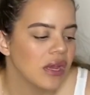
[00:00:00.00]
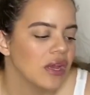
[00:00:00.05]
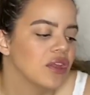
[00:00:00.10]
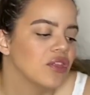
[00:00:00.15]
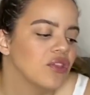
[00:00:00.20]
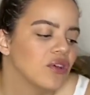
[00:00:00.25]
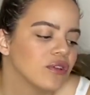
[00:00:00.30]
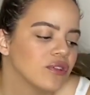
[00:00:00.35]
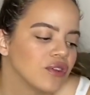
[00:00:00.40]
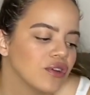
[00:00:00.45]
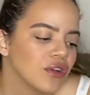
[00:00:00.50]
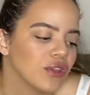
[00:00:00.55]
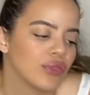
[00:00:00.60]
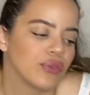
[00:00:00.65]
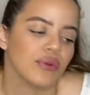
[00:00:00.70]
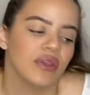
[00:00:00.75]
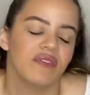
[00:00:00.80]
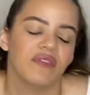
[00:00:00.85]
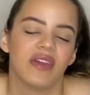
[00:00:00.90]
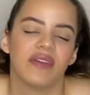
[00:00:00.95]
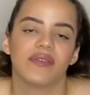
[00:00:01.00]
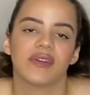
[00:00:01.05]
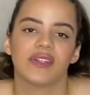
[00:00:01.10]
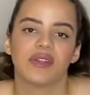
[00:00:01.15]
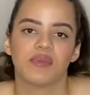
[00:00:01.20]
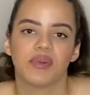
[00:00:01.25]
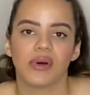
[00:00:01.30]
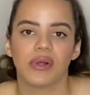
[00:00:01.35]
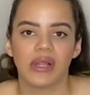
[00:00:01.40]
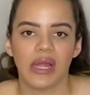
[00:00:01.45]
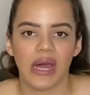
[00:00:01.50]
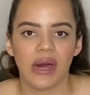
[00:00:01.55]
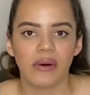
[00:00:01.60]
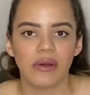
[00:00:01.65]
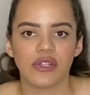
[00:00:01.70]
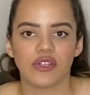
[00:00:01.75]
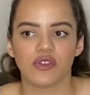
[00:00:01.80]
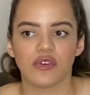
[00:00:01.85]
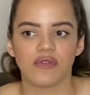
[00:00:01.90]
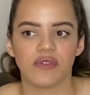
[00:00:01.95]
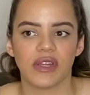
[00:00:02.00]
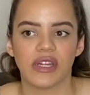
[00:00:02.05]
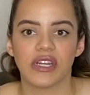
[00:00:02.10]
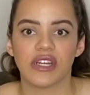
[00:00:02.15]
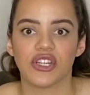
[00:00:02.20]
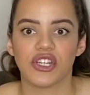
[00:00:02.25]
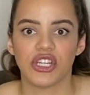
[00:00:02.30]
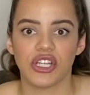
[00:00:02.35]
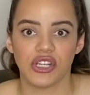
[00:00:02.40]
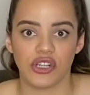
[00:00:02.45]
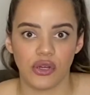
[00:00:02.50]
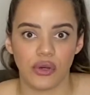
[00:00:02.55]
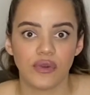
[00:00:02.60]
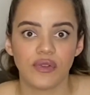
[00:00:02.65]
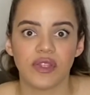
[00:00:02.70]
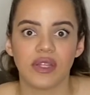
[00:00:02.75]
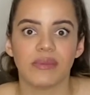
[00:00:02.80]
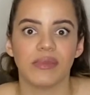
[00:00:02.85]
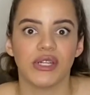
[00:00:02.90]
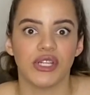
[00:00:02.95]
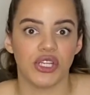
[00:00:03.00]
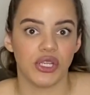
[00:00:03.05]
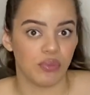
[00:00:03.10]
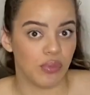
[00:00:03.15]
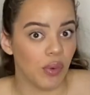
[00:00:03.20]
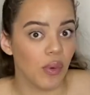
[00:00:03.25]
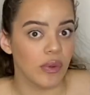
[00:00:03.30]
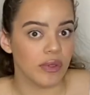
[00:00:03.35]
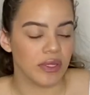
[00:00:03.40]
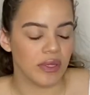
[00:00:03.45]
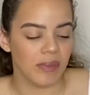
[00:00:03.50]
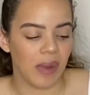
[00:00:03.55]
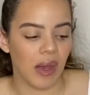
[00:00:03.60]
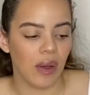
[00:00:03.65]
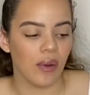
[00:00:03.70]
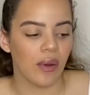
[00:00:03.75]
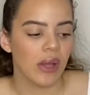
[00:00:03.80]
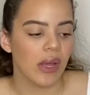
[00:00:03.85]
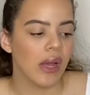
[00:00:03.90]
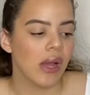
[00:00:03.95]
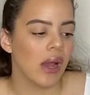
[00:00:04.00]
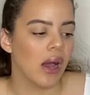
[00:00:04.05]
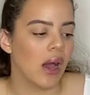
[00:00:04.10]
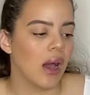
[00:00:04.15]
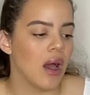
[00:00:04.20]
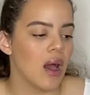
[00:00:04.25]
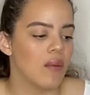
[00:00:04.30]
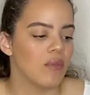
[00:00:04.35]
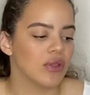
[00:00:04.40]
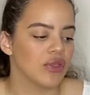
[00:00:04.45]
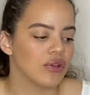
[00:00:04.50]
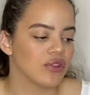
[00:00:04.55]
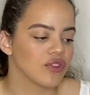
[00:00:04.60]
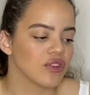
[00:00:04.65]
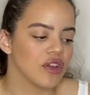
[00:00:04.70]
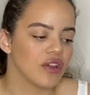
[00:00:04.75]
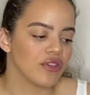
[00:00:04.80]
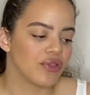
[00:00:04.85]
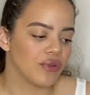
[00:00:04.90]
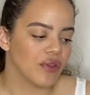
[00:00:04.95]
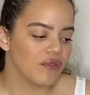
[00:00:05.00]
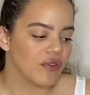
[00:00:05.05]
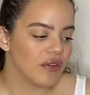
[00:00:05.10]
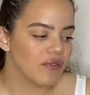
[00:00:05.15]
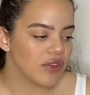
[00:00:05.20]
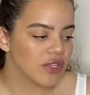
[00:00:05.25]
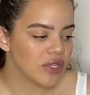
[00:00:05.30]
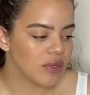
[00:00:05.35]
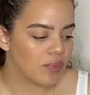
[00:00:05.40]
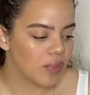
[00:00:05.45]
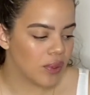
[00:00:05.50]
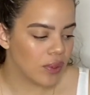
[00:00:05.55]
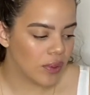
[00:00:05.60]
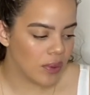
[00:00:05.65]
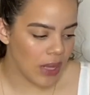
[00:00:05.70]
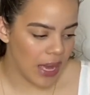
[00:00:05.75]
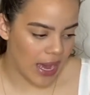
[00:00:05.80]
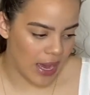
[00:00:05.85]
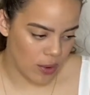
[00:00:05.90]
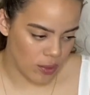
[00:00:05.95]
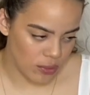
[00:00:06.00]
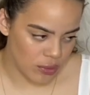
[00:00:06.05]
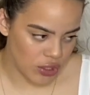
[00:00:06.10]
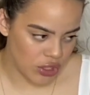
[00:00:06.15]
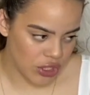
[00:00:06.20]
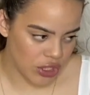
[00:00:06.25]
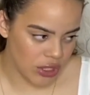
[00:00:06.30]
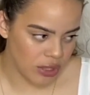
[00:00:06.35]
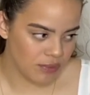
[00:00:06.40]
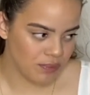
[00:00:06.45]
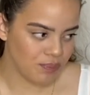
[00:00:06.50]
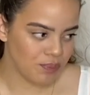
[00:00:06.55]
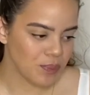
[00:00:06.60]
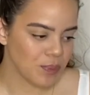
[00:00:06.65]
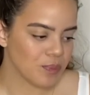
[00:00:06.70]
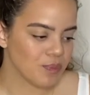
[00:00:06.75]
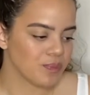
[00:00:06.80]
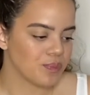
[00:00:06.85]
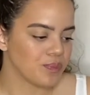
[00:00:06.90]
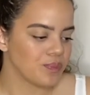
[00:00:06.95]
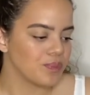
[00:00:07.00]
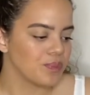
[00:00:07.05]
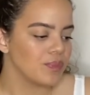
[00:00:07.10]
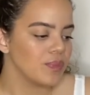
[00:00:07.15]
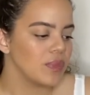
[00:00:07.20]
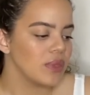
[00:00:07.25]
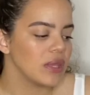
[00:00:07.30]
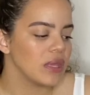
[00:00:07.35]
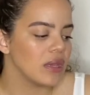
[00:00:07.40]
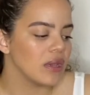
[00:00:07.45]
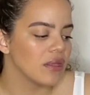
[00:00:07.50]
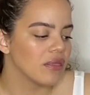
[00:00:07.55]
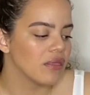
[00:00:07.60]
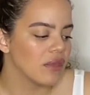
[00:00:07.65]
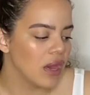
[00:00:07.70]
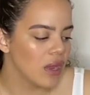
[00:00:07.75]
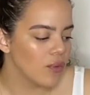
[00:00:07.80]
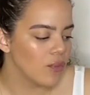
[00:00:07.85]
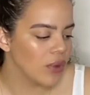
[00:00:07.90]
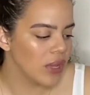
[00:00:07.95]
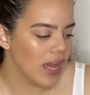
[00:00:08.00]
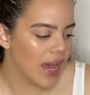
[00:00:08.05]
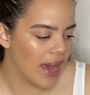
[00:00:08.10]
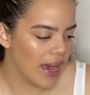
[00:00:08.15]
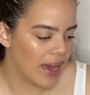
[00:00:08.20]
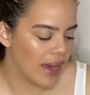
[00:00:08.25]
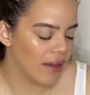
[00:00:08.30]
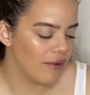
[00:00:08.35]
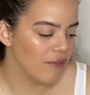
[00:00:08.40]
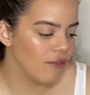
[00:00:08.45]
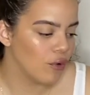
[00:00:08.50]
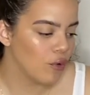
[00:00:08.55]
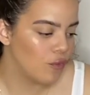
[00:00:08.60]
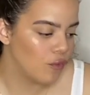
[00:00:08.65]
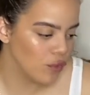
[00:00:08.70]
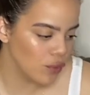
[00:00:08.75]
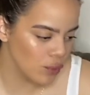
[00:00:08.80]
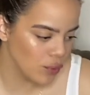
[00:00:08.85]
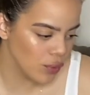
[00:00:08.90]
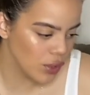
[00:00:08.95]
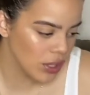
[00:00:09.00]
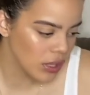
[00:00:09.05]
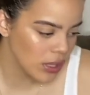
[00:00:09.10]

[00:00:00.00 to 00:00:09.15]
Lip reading: Those are her 3 favorite to pull out. It's so funny because she knows them and she pulls them out. But those are her 3 favorite to pull out. Then we have food.